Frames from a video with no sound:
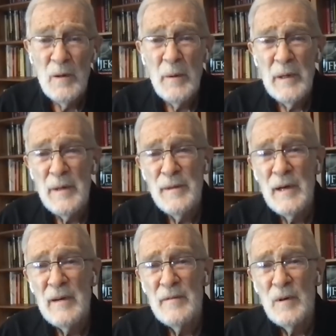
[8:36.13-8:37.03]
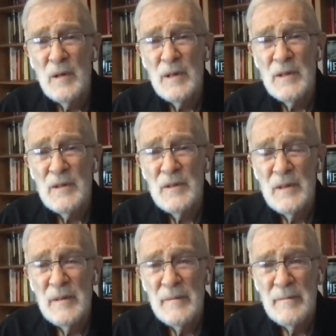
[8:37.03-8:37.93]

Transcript: What are we to think of all this?